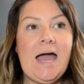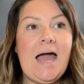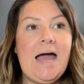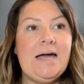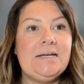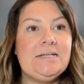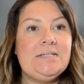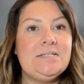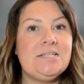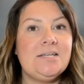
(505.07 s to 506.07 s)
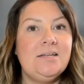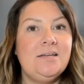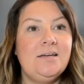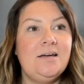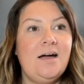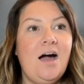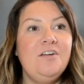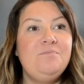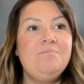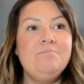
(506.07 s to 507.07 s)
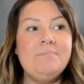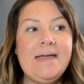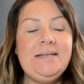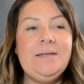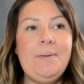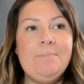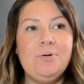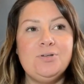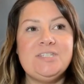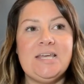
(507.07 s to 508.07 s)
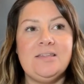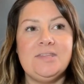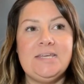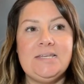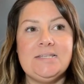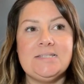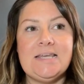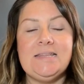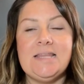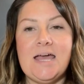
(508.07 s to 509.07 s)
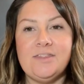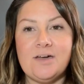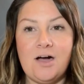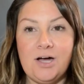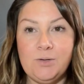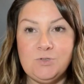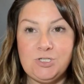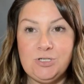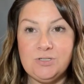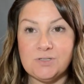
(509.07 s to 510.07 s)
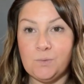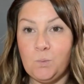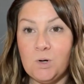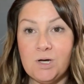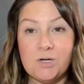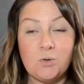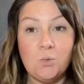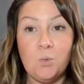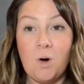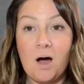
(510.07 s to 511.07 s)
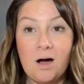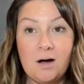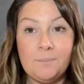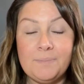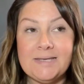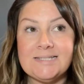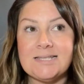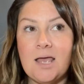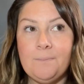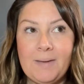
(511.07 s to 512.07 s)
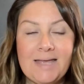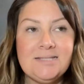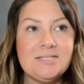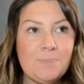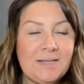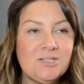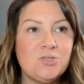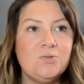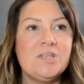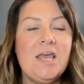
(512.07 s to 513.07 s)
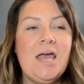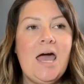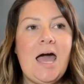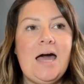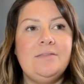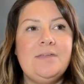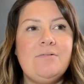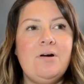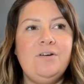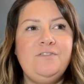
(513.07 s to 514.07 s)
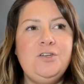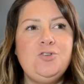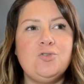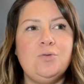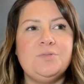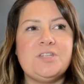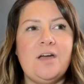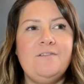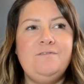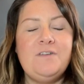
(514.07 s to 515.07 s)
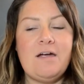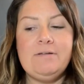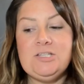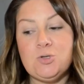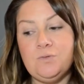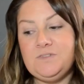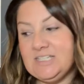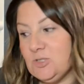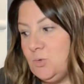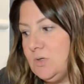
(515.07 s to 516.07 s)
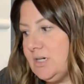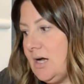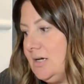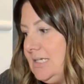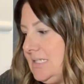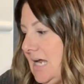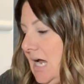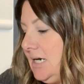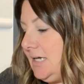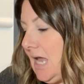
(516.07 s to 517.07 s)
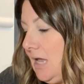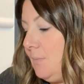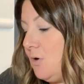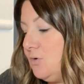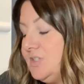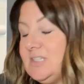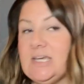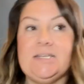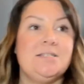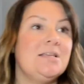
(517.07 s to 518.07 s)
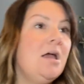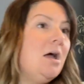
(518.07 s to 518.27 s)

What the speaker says: And I've mainly been putting things in there that I would use for work or art bits, pens, pencils. And there are a few drawers that are very sort of disorganized. And I came across this.